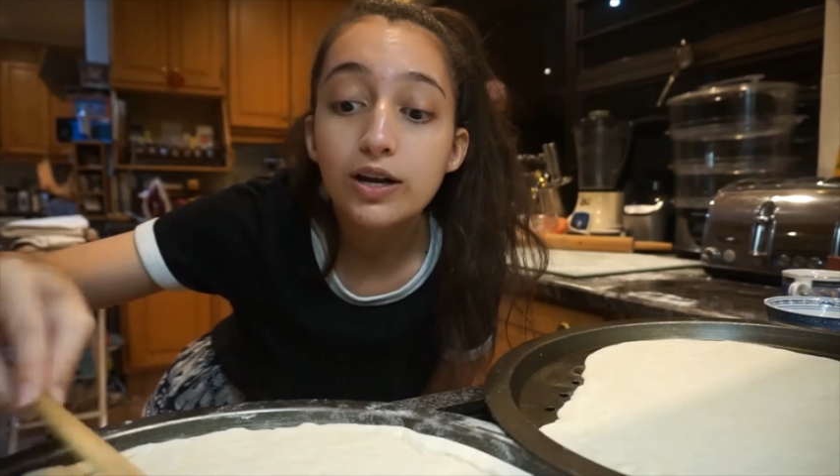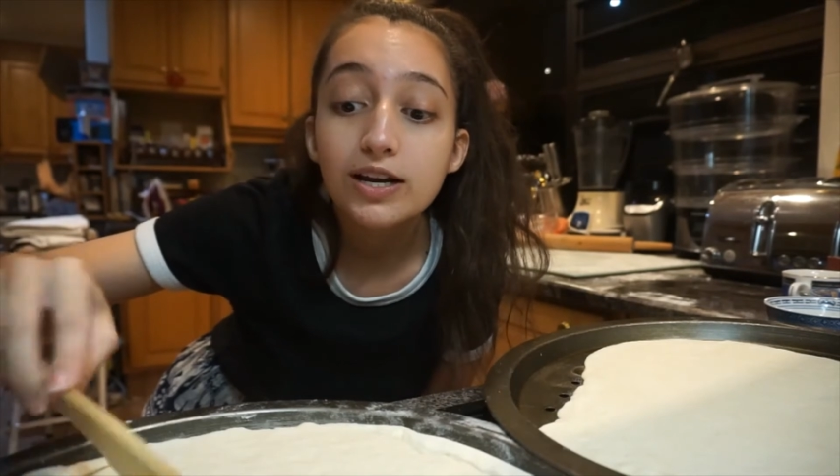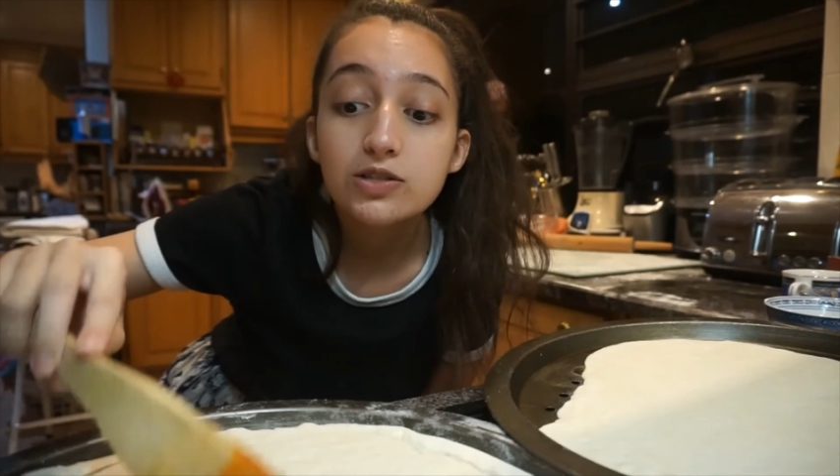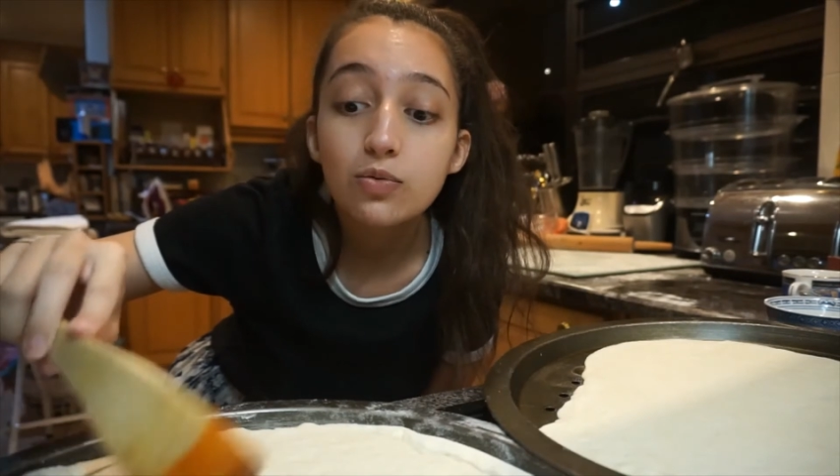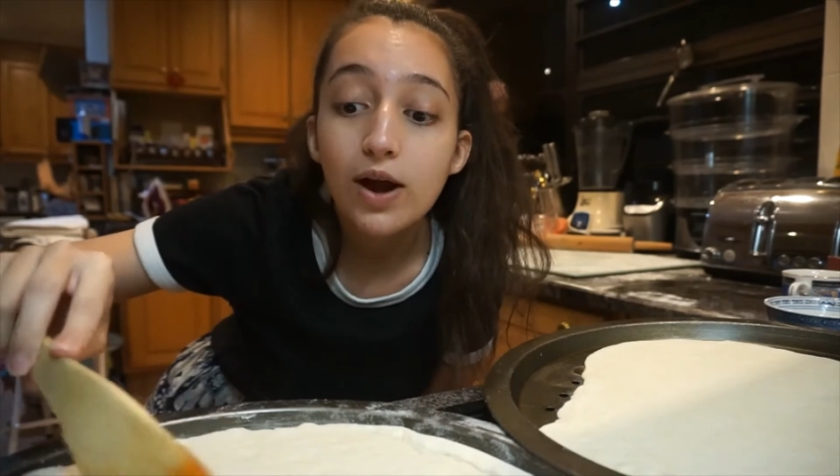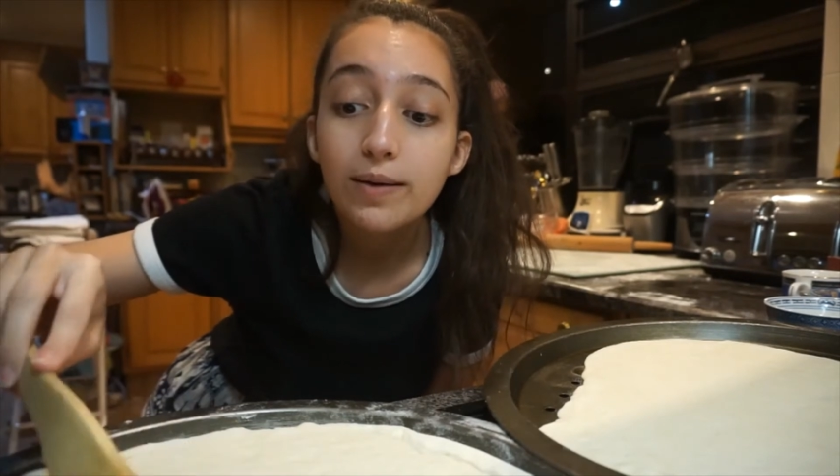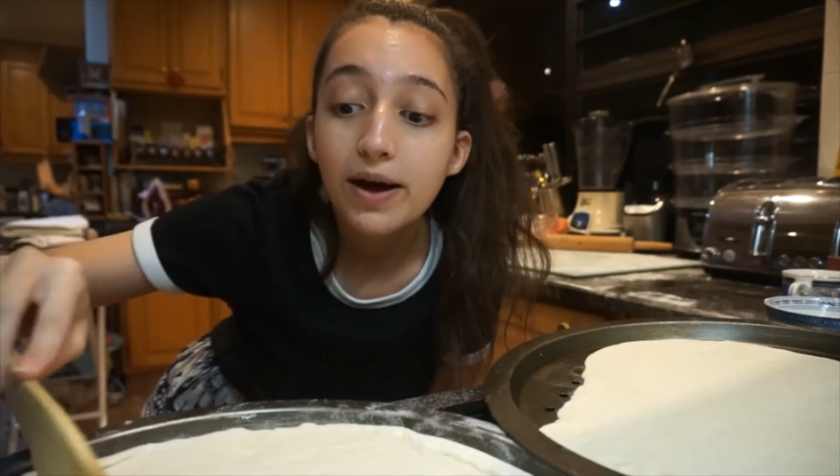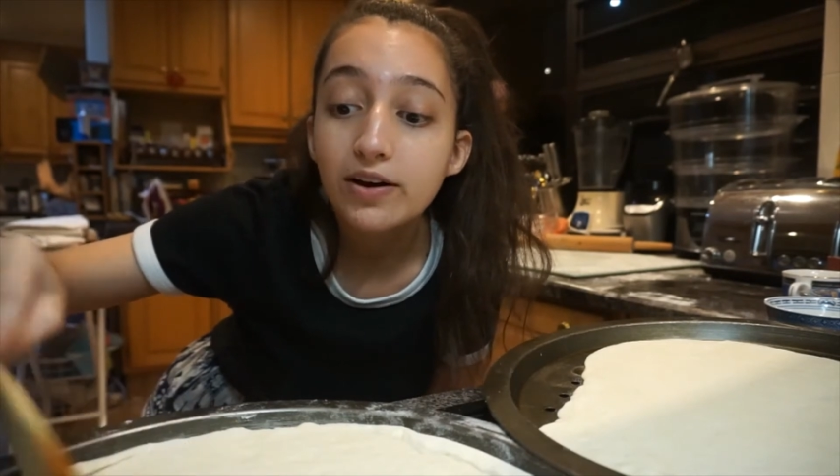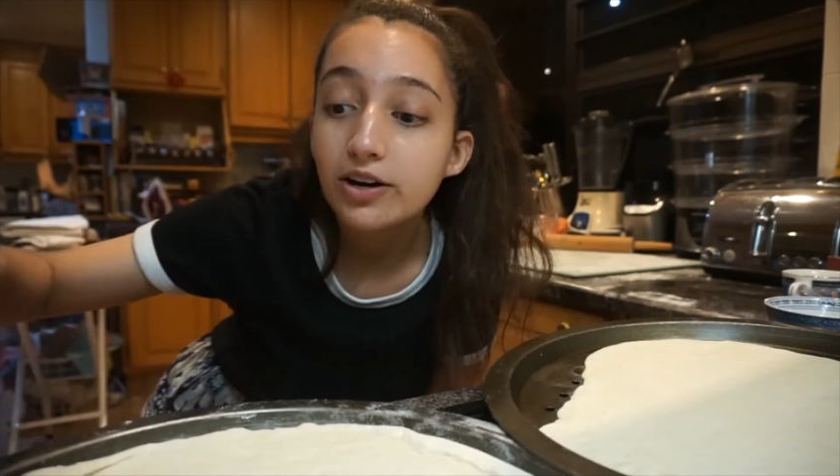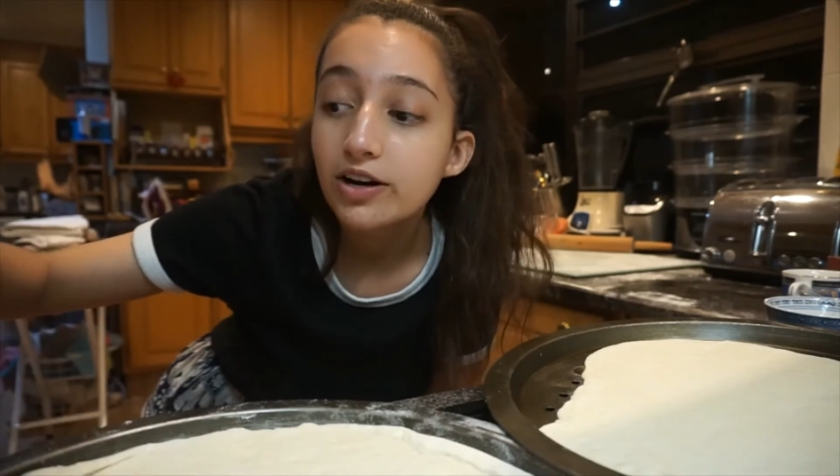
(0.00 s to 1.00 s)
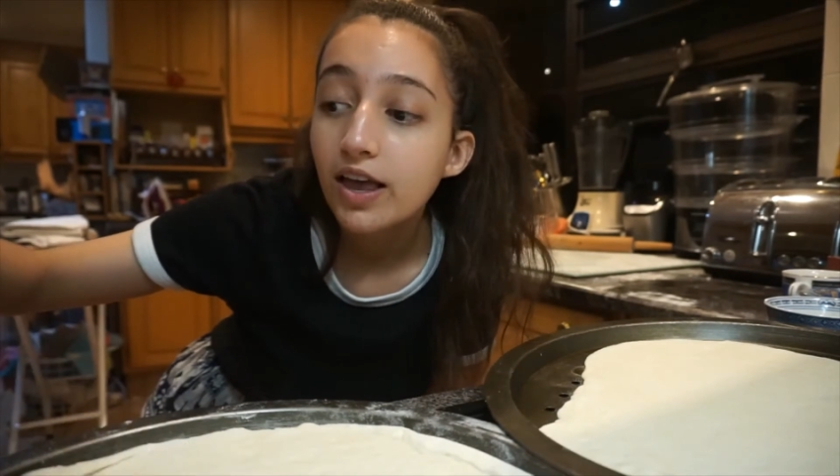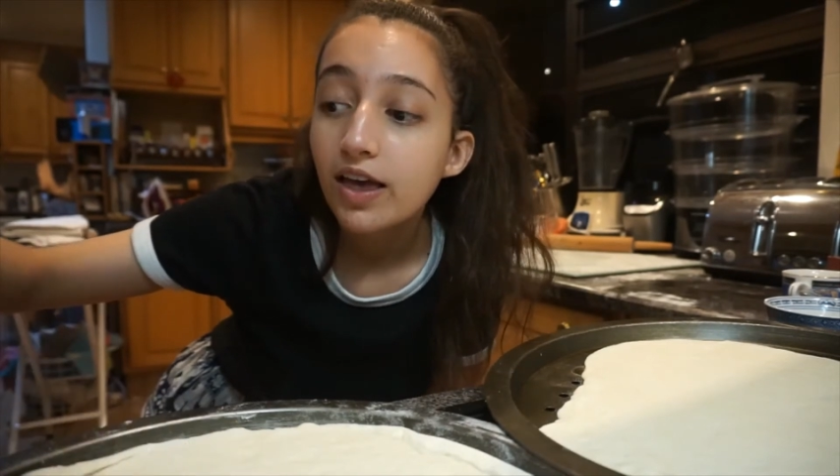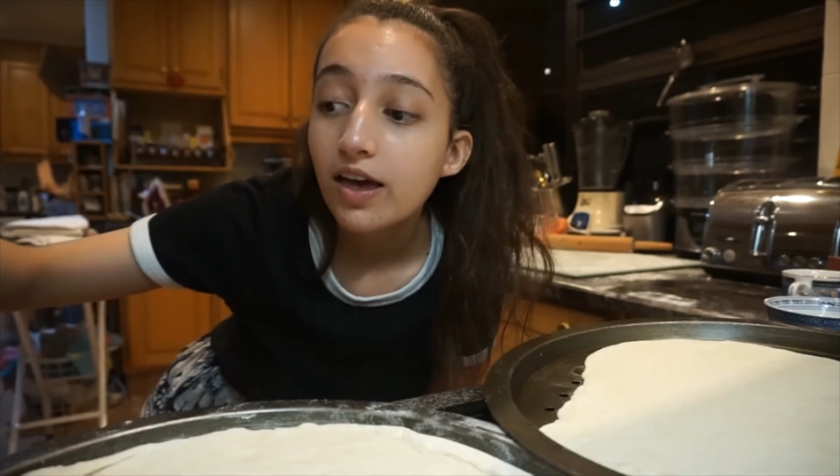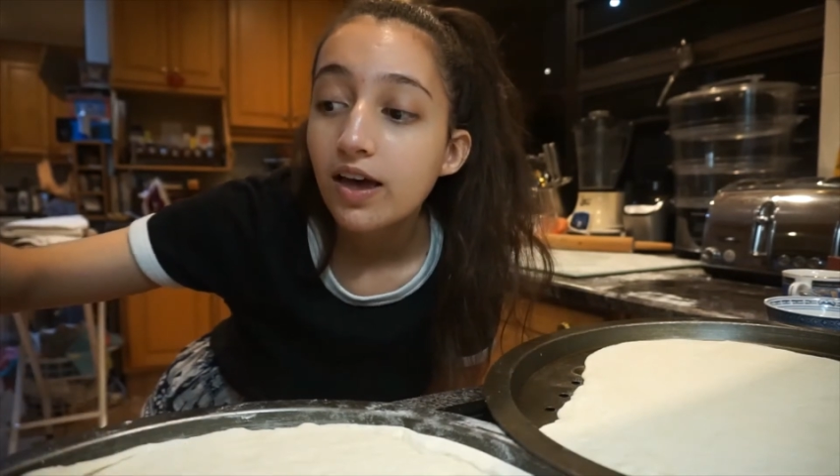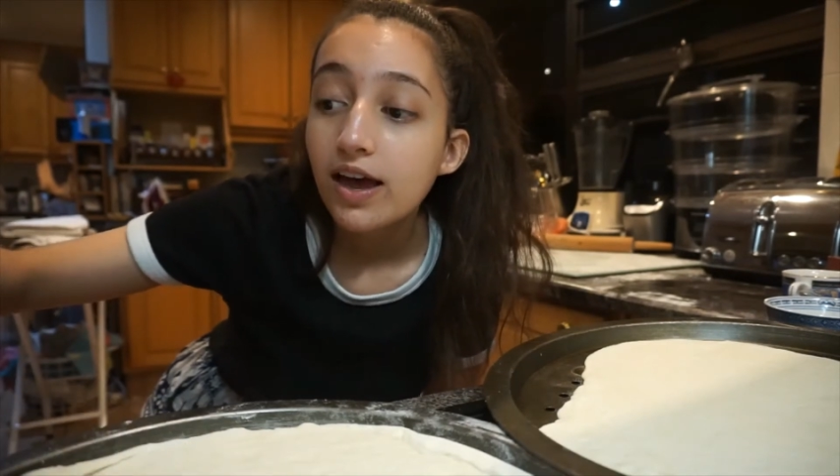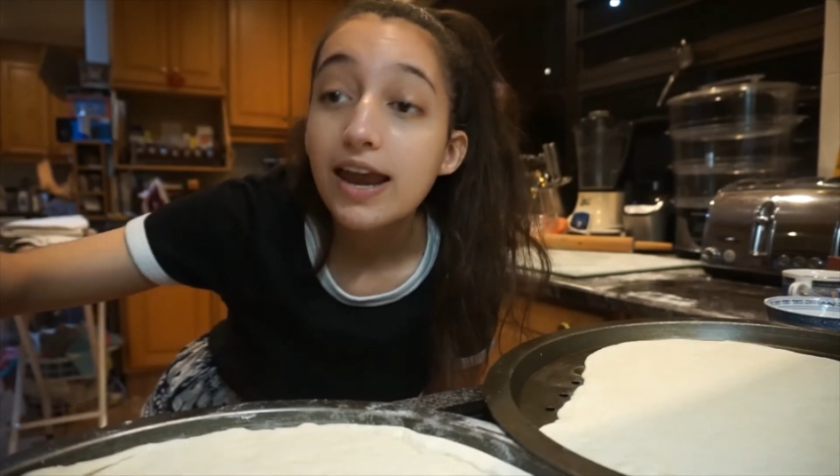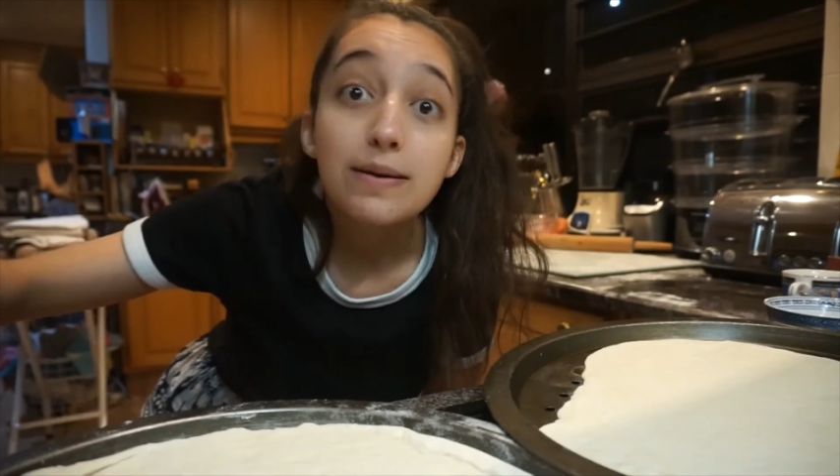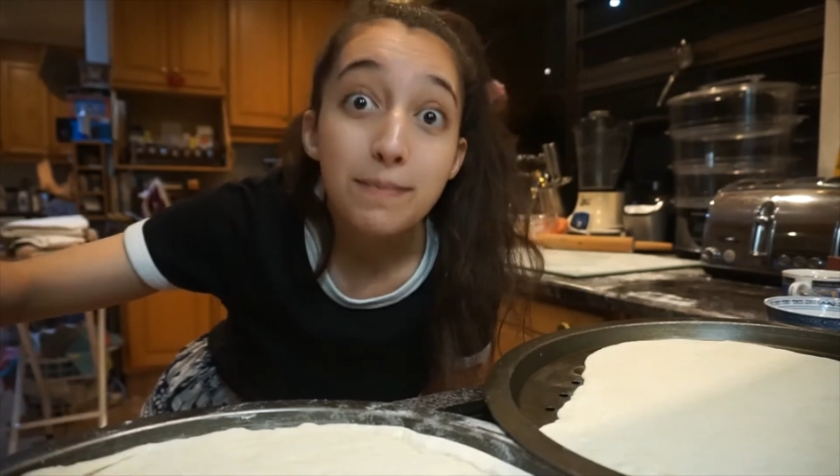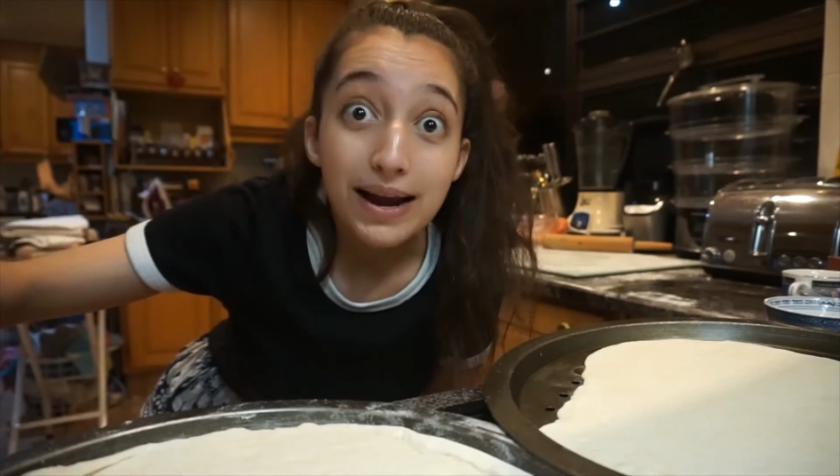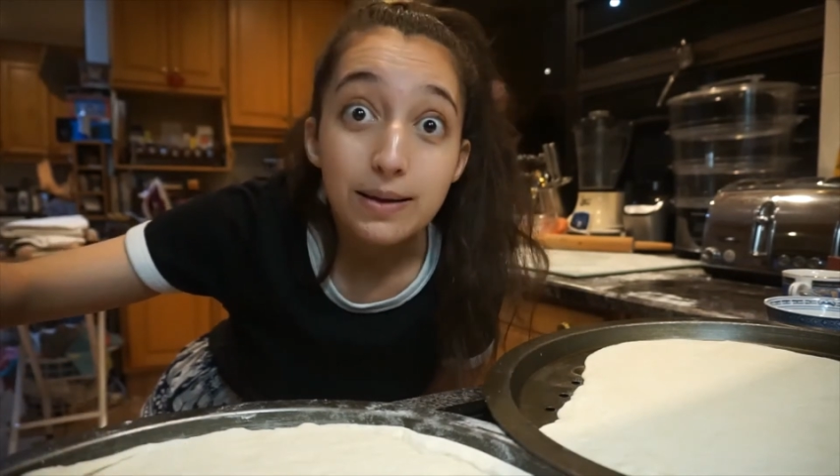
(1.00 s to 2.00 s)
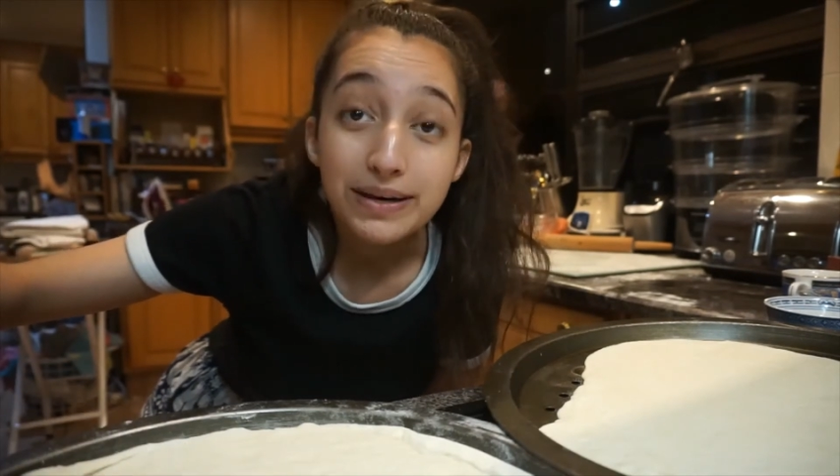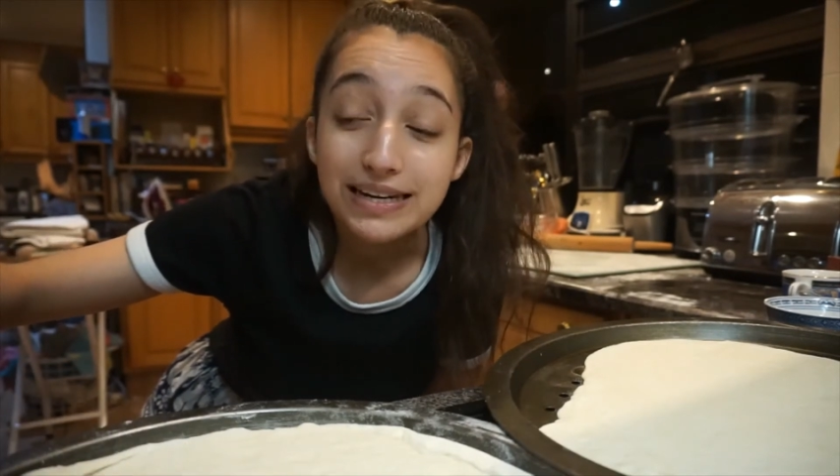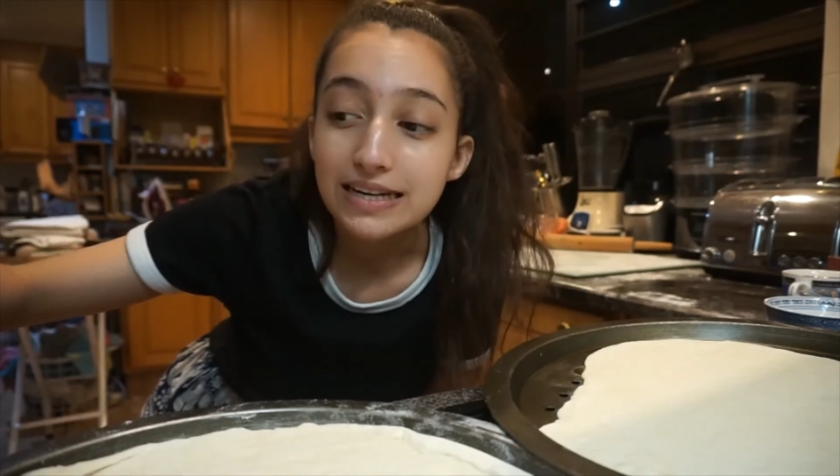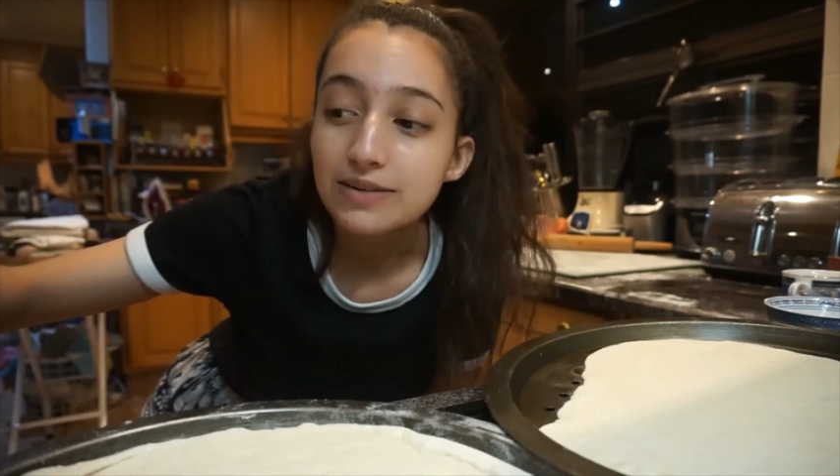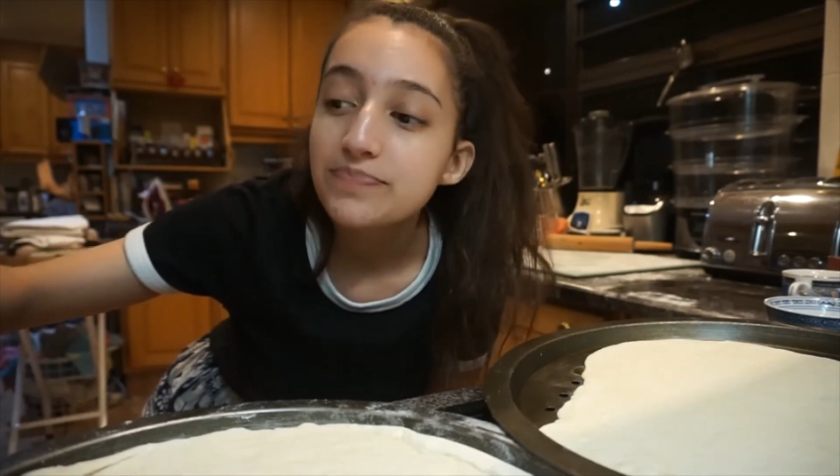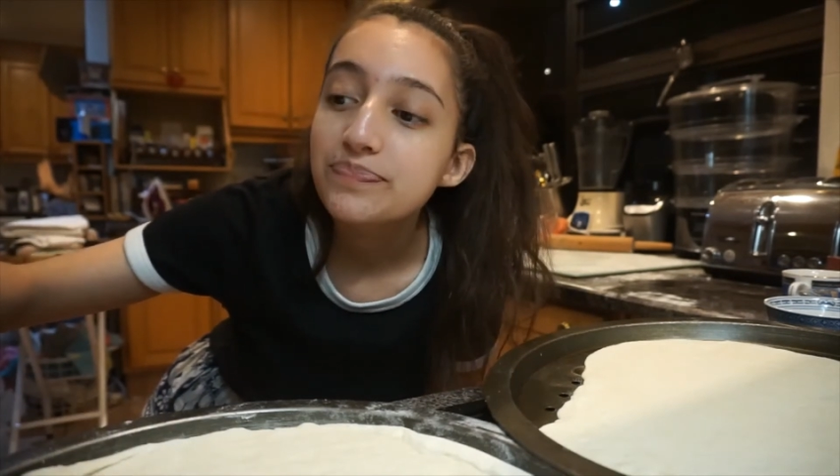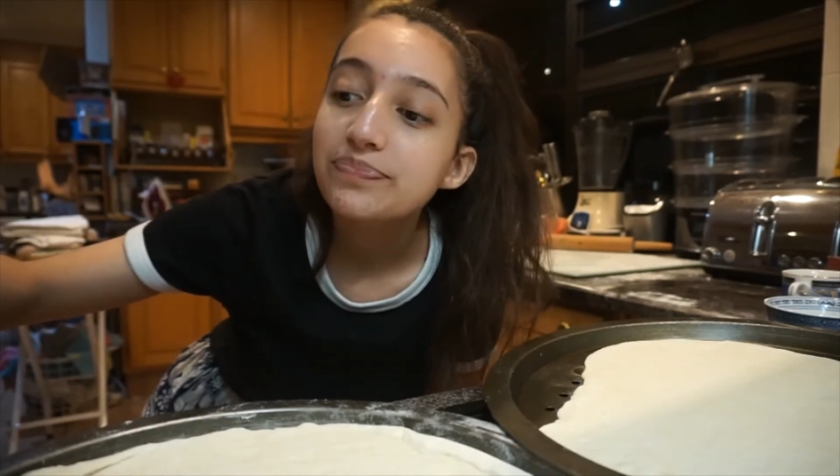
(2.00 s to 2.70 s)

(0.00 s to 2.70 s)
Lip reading: It's way better, in my opinion,